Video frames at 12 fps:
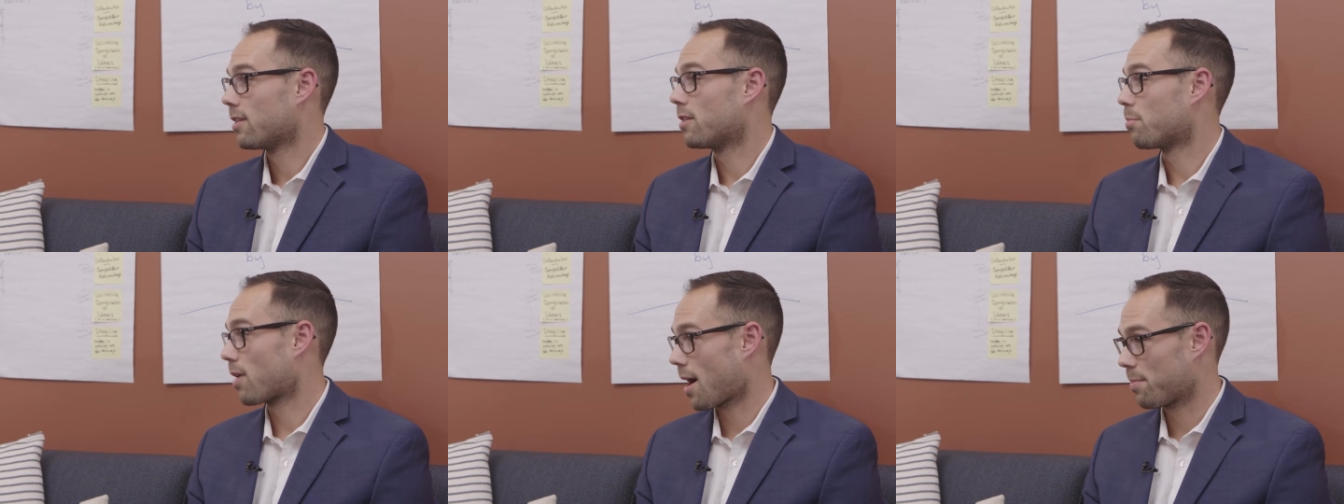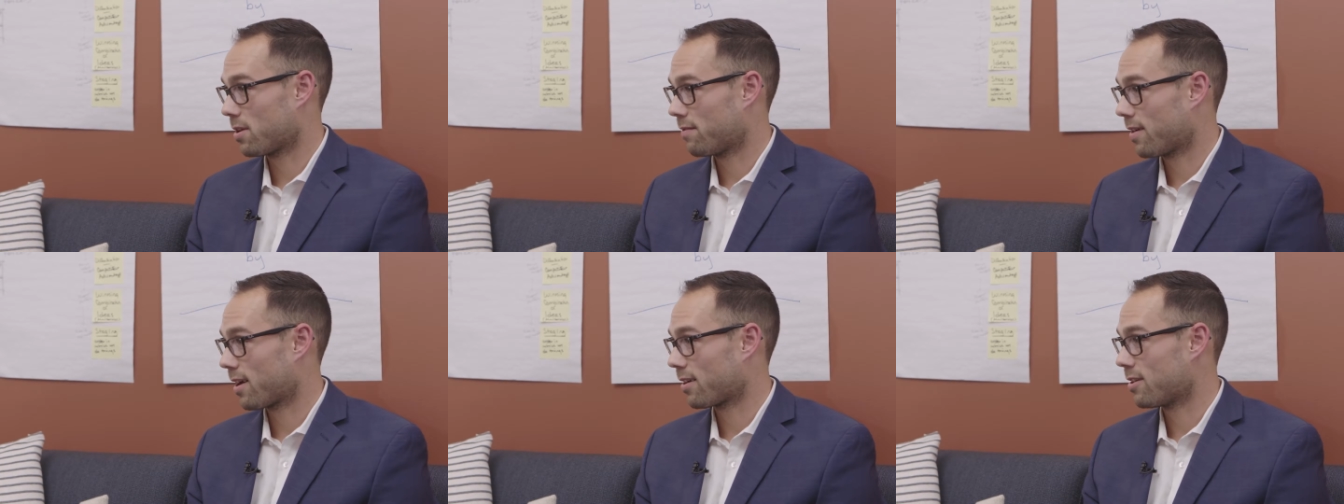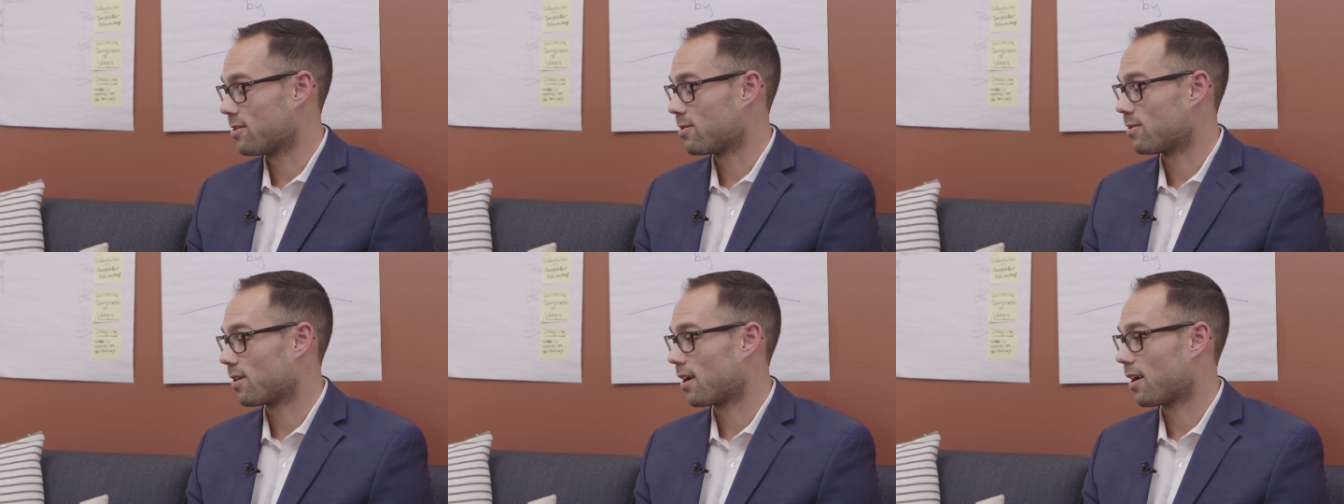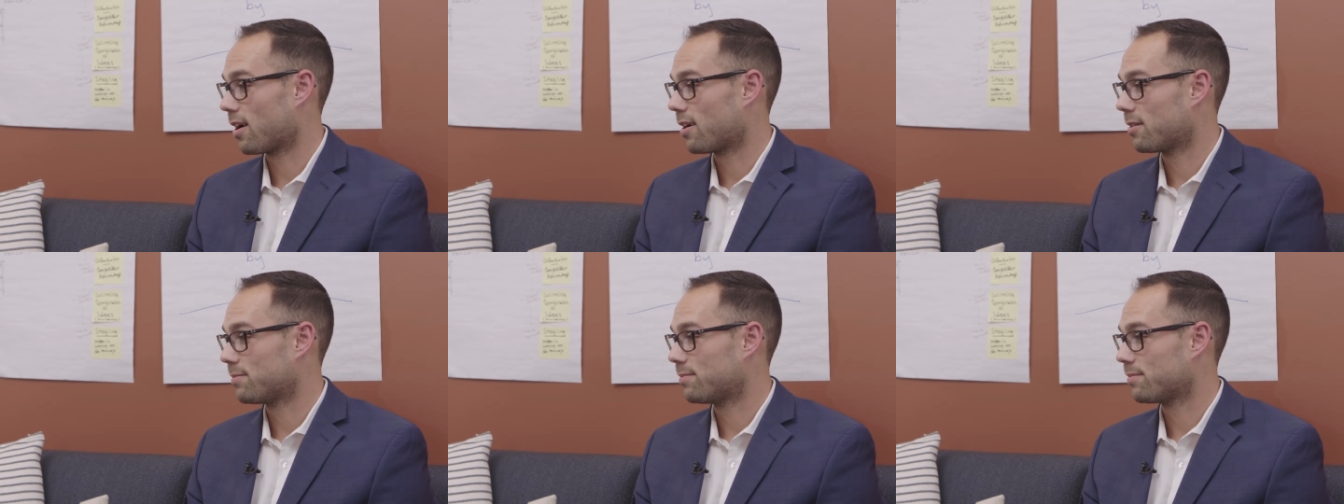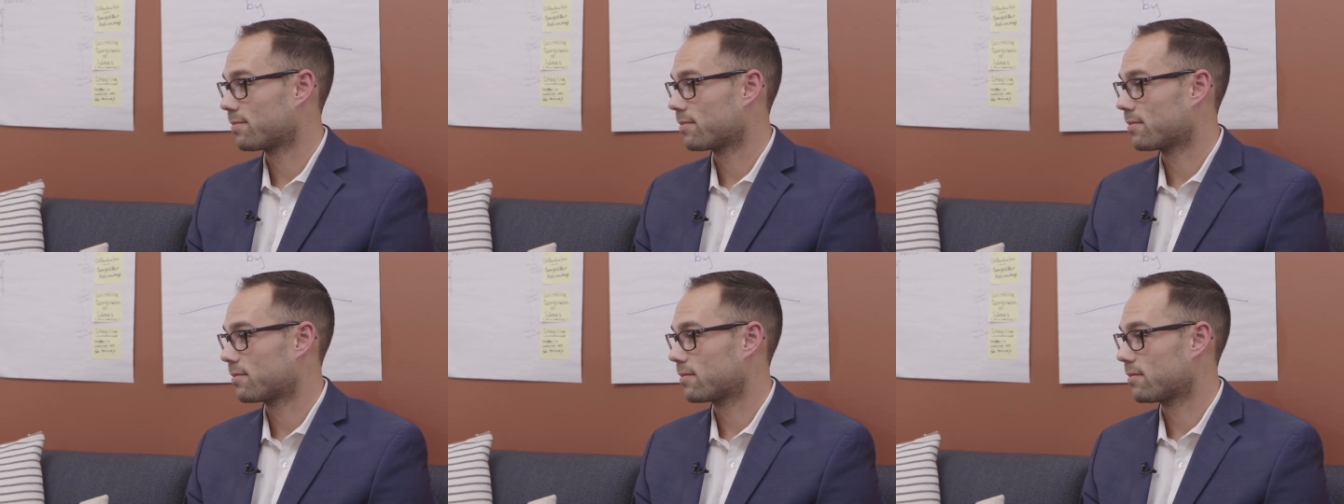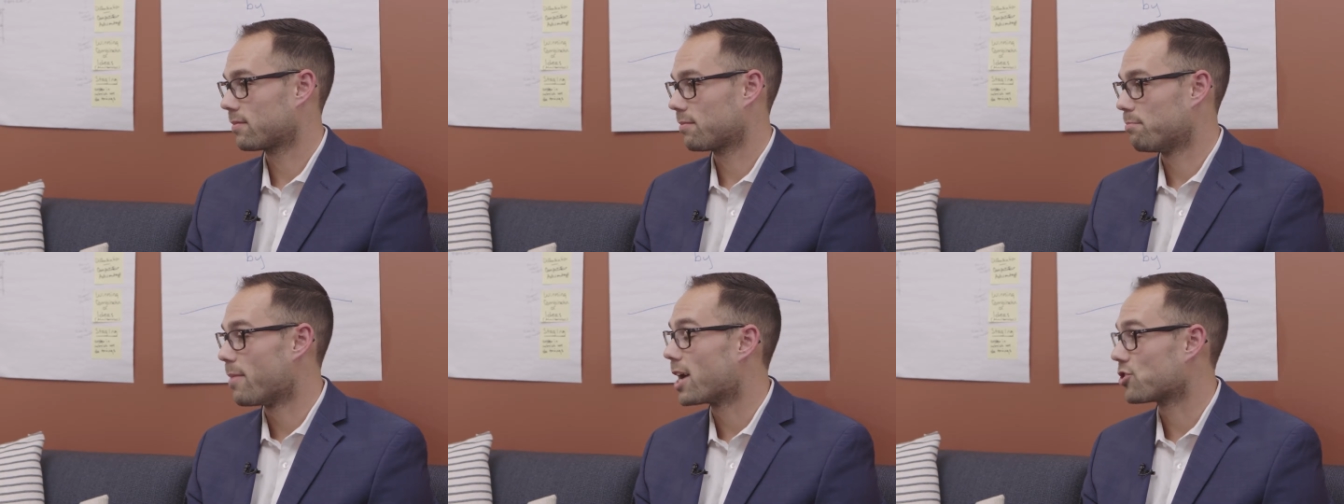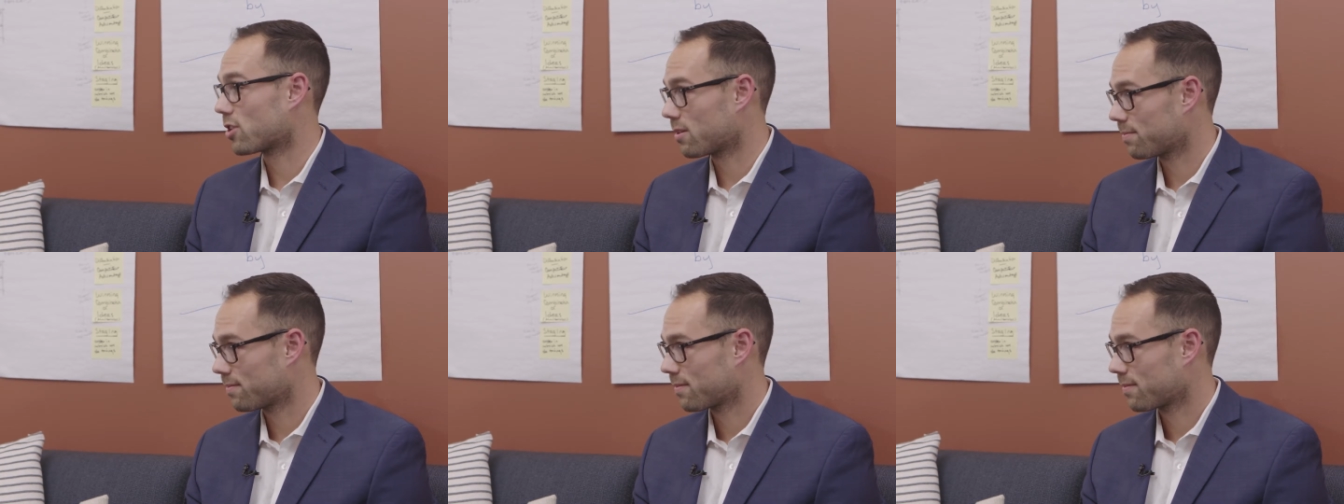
the property value measure.